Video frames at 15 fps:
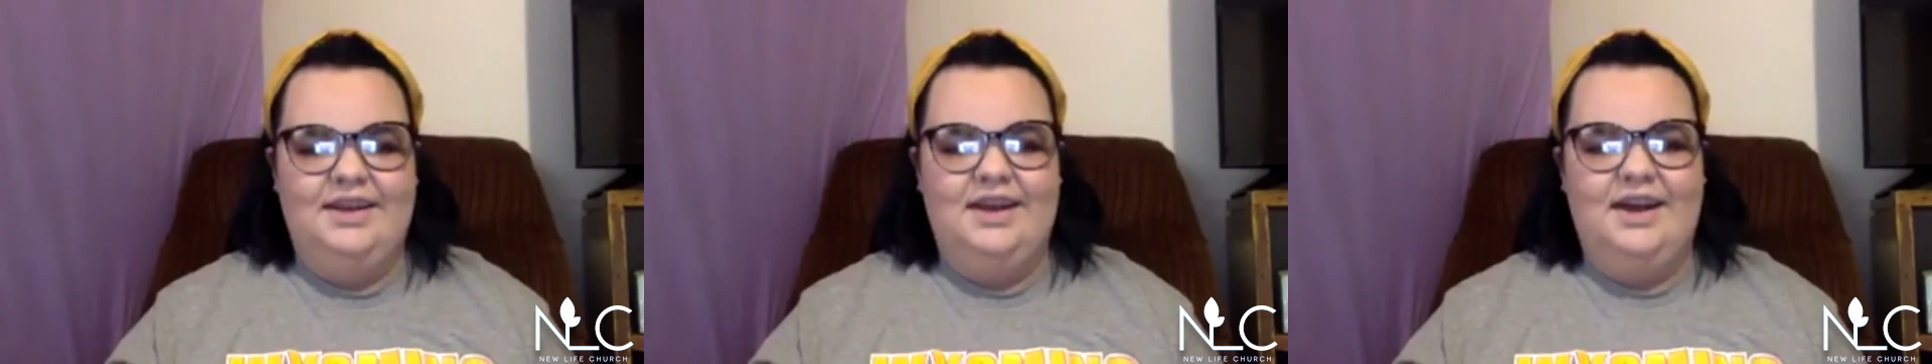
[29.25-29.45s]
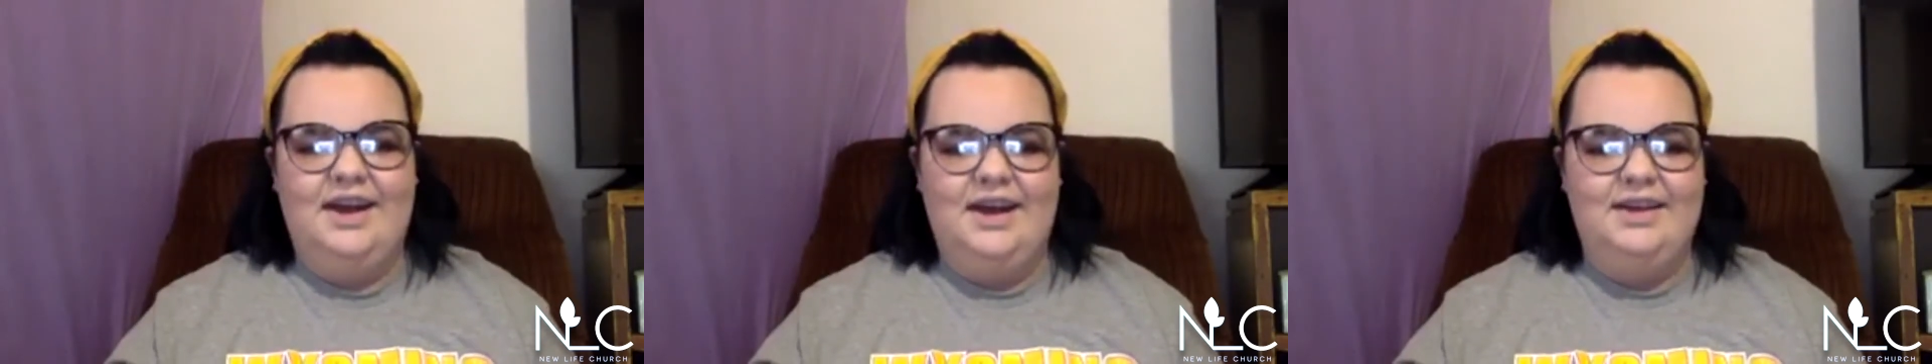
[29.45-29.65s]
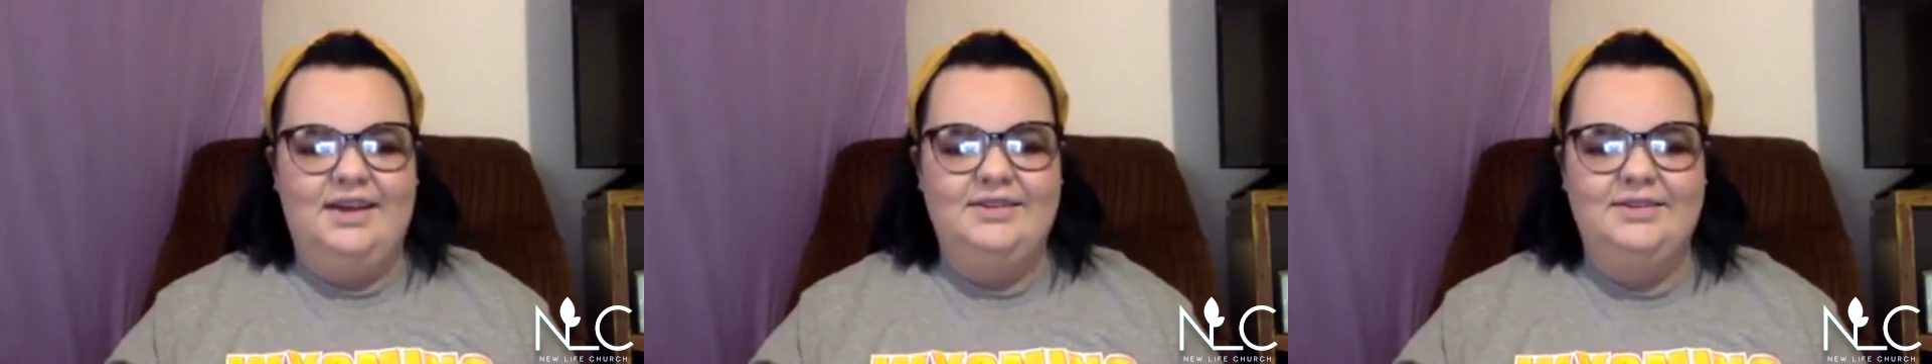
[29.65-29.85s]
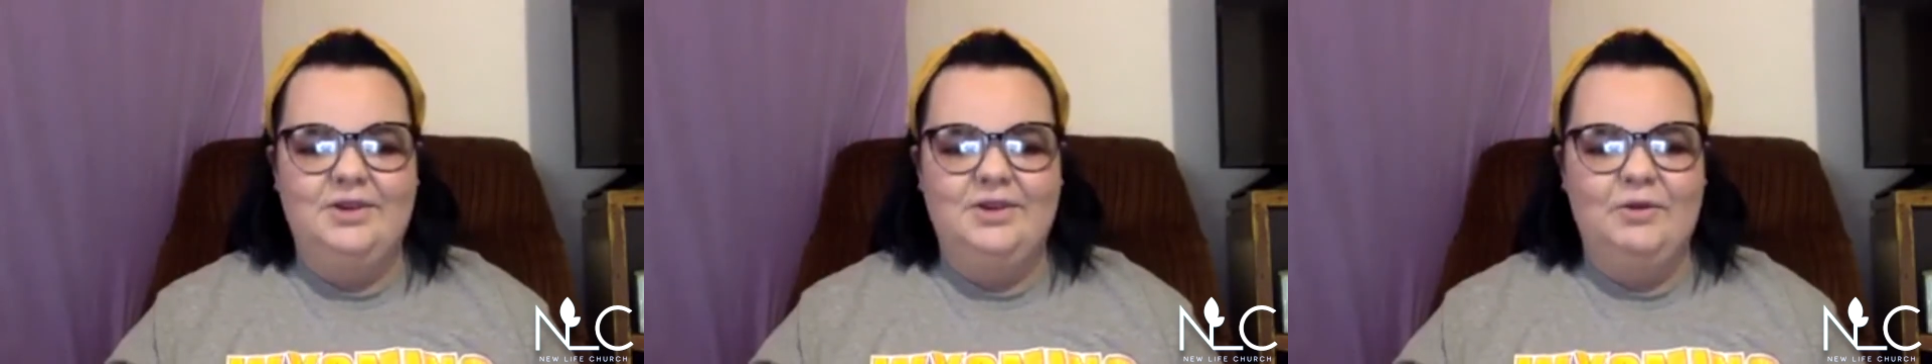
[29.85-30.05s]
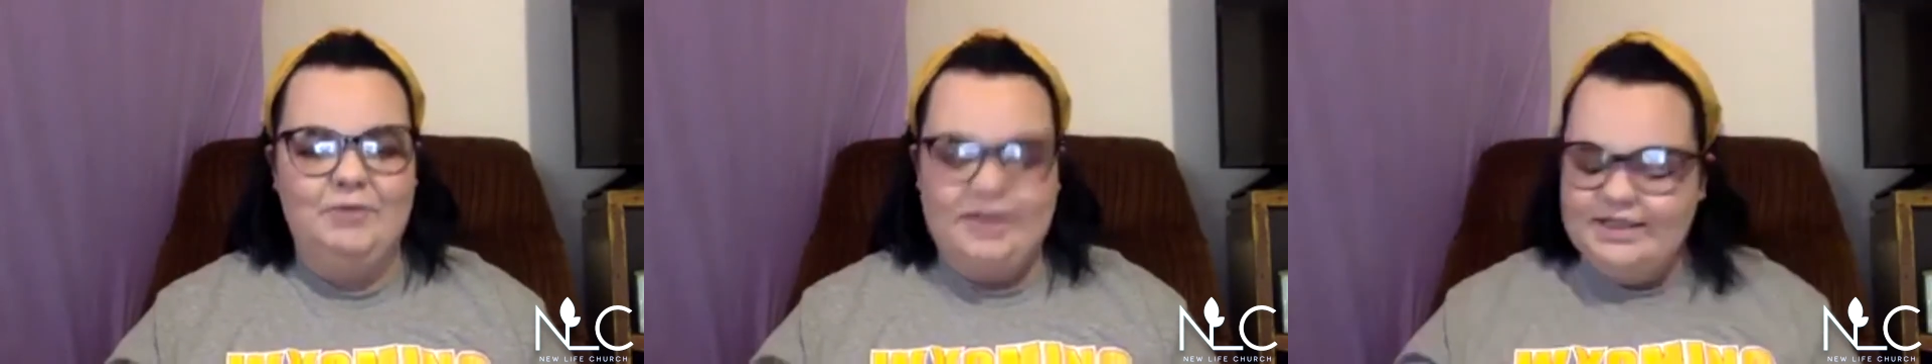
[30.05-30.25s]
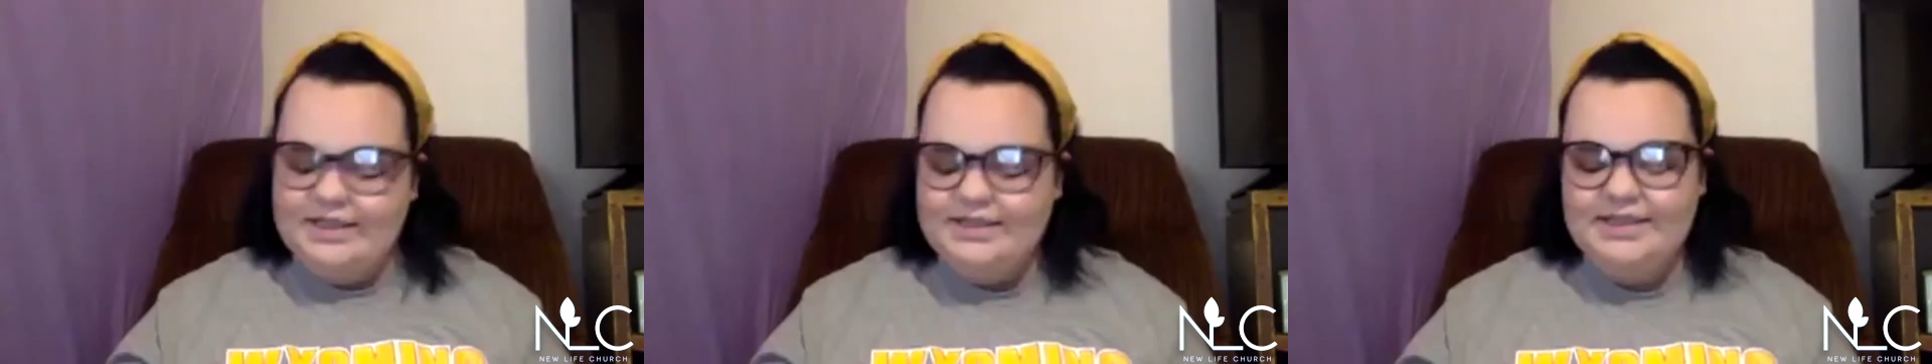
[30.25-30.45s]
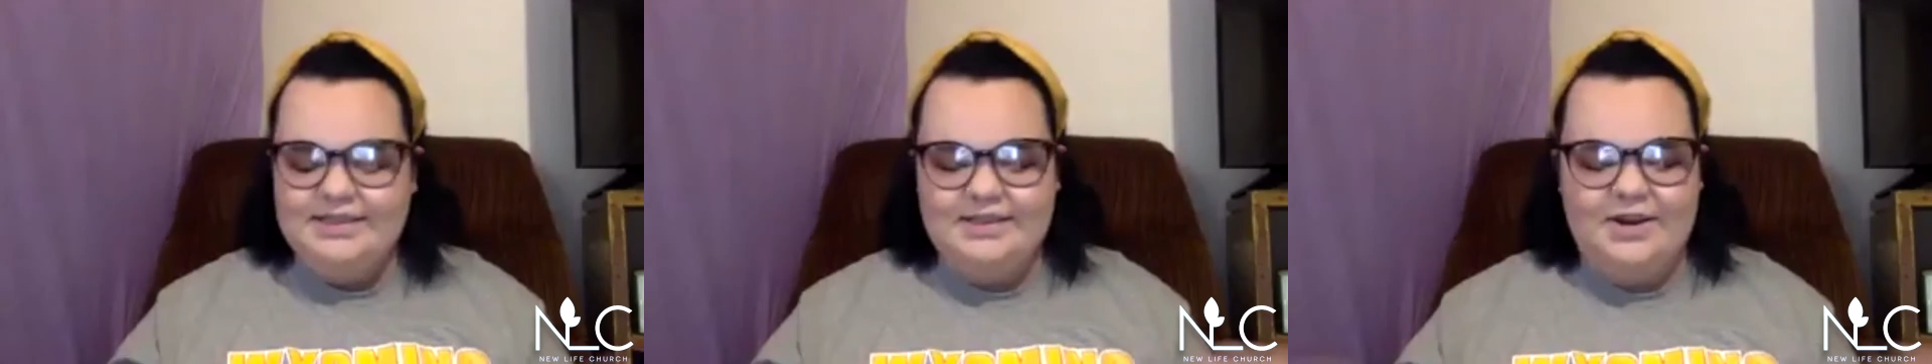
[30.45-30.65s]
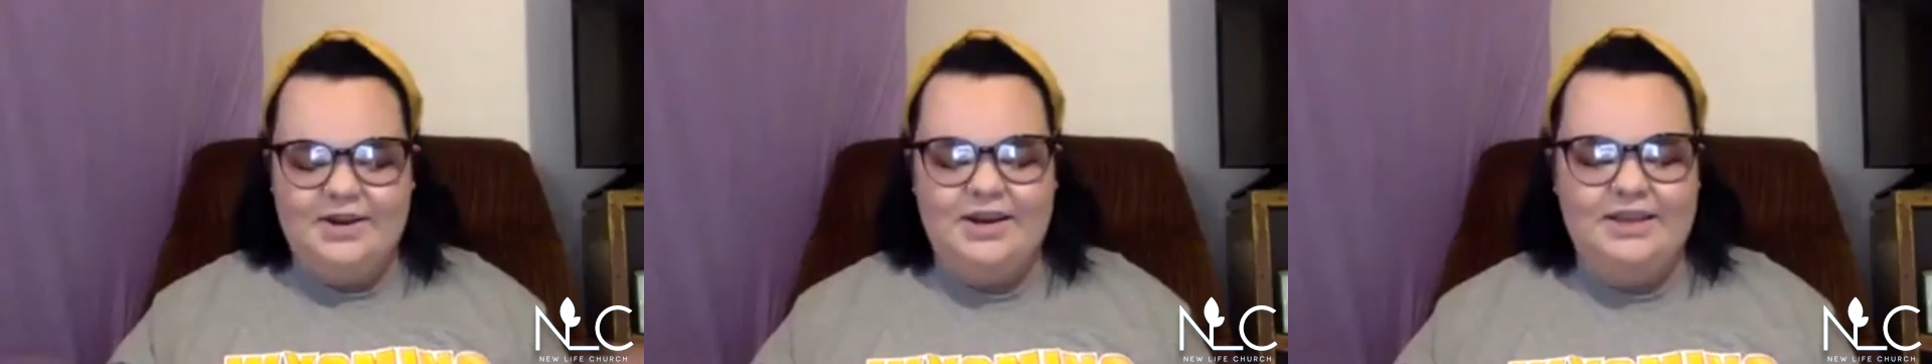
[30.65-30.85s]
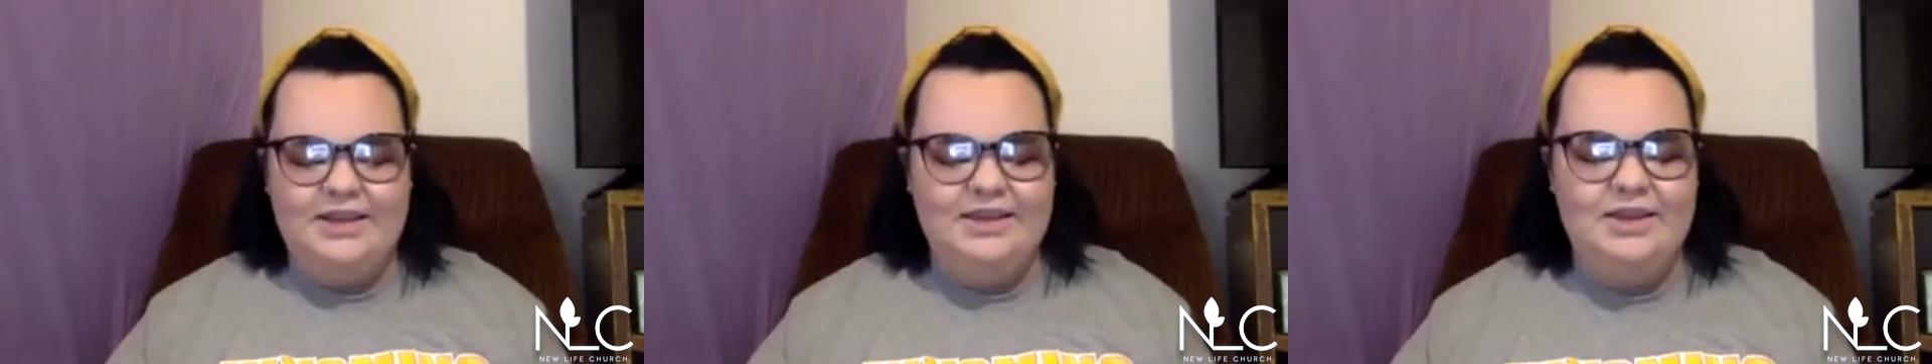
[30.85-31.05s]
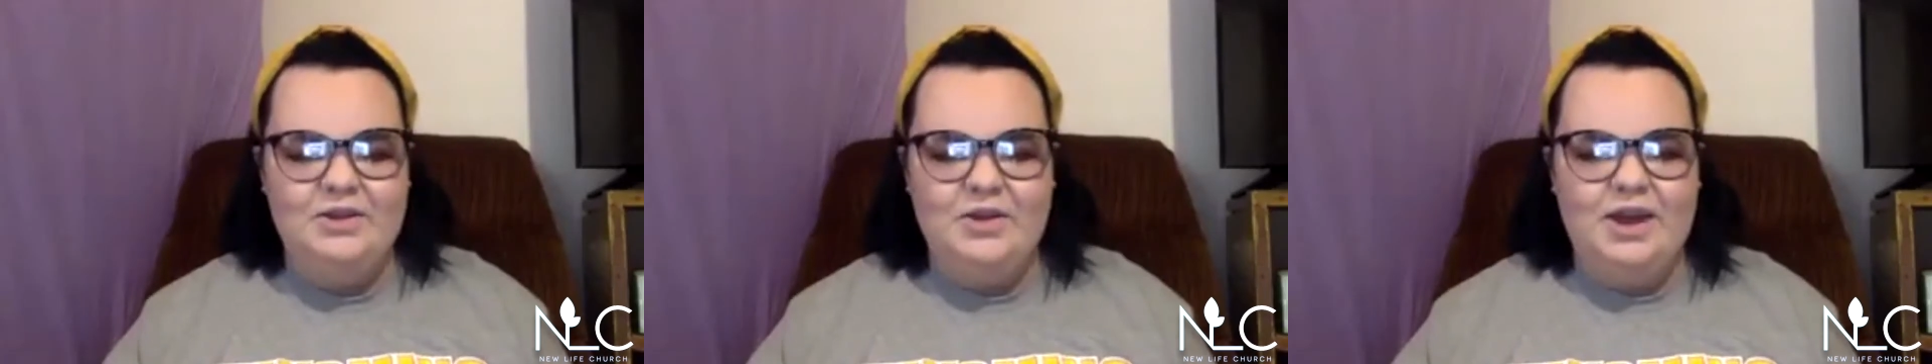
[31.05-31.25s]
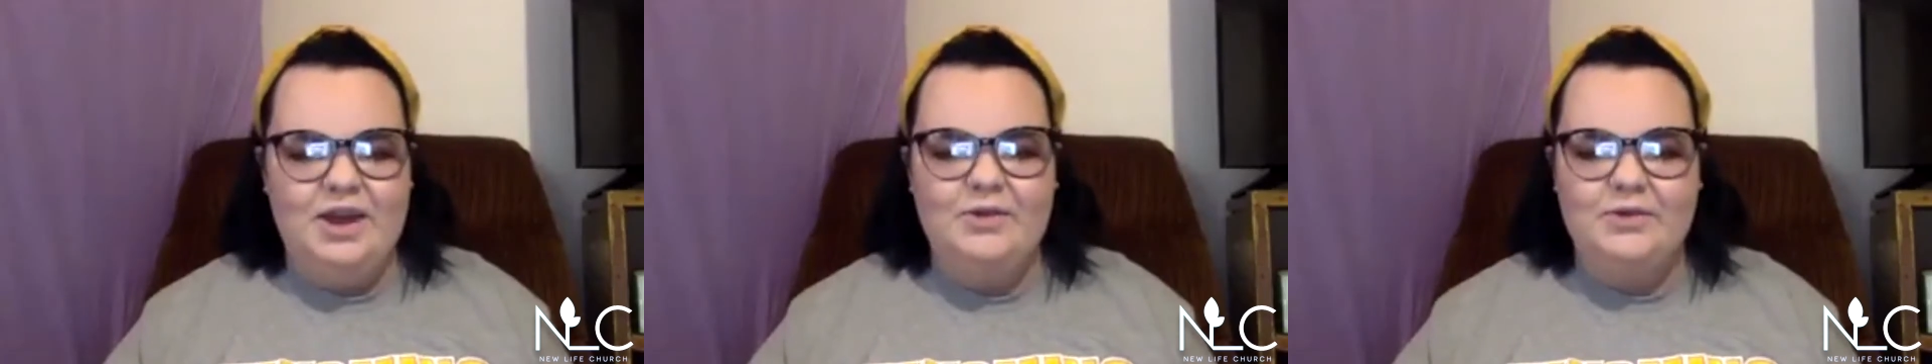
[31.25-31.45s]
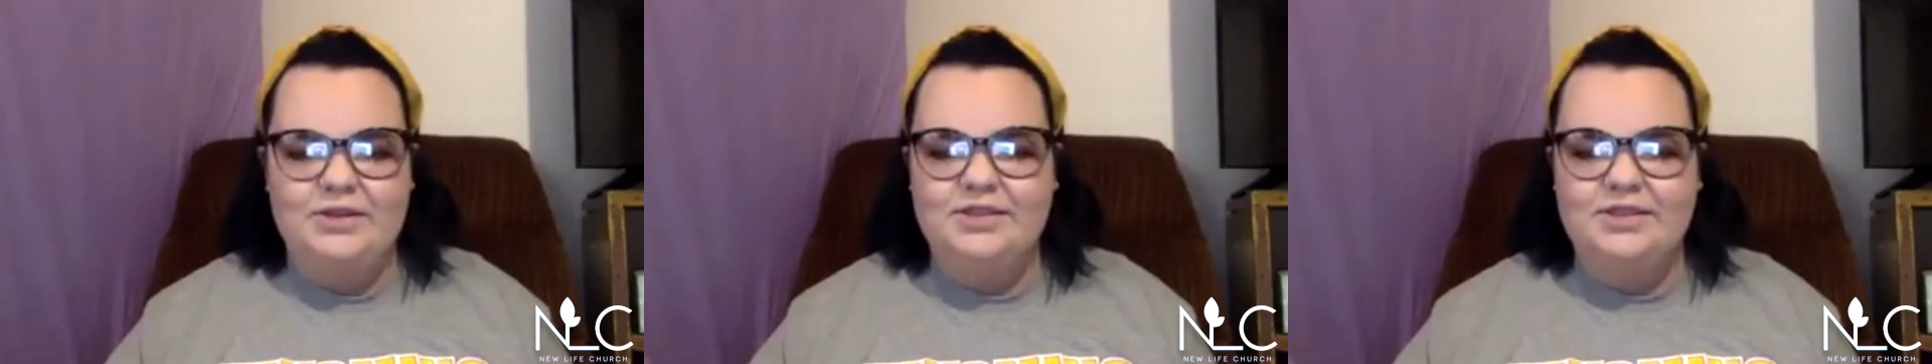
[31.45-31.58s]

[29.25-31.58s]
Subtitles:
So Melissa, is there anything you kind of want to start